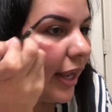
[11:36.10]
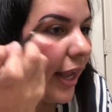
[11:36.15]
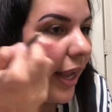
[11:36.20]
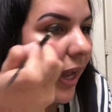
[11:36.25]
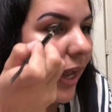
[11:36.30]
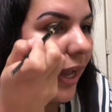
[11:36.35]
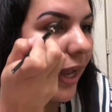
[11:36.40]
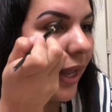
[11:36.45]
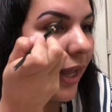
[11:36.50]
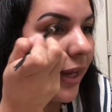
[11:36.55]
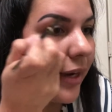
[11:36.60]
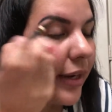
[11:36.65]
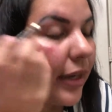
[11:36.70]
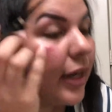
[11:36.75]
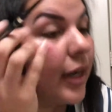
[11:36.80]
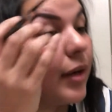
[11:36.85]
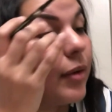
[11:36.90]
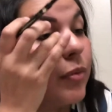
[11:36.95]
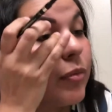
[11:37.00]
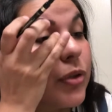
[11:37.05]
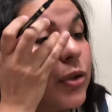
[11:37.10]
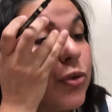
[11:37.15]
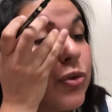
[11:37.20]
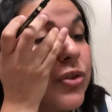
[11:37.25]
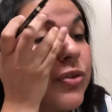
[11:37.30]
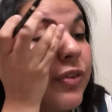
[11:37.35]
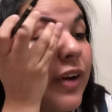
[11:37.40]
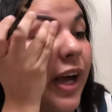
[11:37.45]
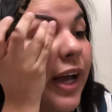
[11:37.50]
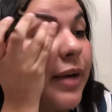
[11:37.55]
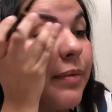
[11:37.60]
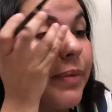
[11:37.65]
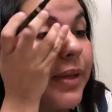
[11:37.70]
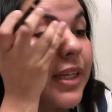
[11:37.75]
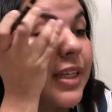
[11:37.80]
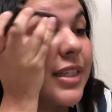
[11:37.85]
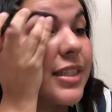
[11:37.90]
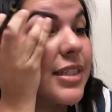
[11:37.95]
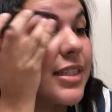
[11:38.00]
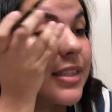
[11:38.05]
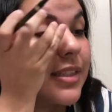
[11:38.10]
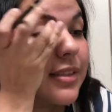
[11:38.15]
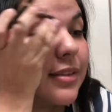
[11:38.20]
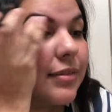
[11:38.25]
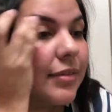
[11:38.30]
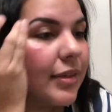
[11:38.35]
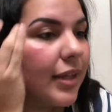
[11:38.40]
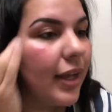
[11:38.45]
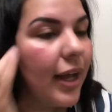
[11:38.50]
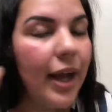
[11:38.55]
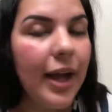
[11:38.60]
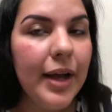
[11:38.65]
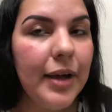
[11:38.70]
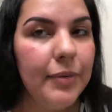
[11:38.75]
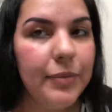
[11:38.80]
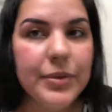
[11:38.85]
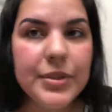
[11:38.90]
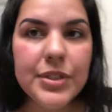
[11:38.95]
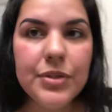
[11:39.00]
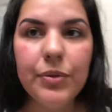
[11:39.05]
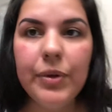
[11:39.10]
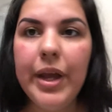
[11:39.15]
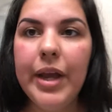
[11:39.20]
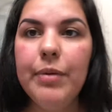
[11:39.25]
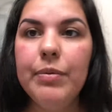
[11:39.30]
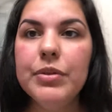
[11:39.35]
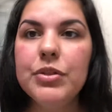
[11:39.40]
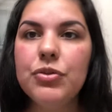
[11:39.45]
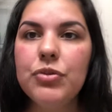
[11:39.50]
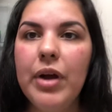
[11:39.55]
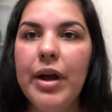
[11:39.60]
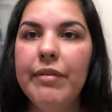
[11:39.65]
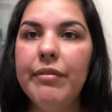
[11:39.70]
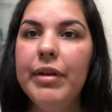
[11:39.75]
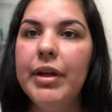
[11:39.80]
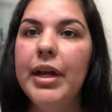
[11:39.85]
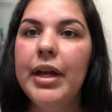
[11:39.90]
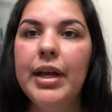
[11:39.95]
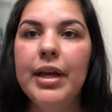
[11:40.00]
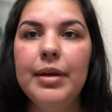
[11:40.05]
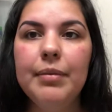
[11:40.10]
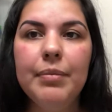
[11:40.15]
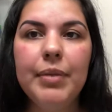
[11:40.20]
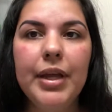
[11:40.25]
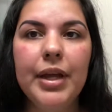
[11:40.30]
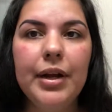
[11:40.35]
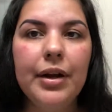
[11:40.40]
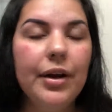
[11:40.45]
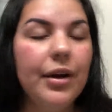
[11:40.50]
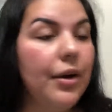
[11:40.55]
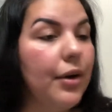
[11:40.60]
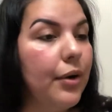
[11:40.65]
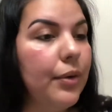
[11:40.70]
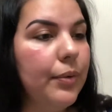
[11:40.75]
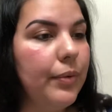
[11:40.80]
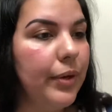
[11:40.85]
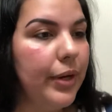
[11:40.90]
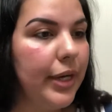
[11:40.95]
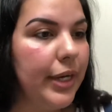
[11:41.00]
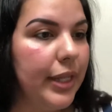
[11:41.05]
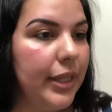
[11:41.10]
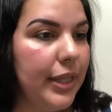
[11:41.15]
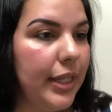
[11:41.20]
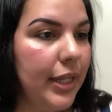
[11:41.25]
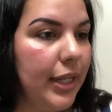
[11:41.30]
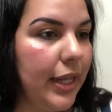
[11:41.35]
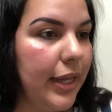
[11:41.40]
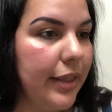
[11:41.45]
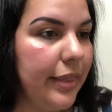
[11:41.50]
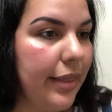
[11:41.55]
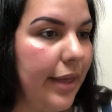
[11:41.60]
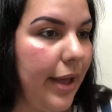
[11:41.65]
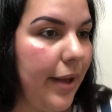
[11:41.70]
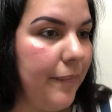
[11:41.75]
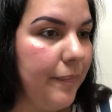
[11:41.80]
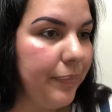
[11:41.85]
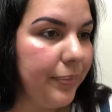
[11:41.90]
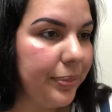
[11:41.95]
And which was fine because I was okay with driving him there or anything like that.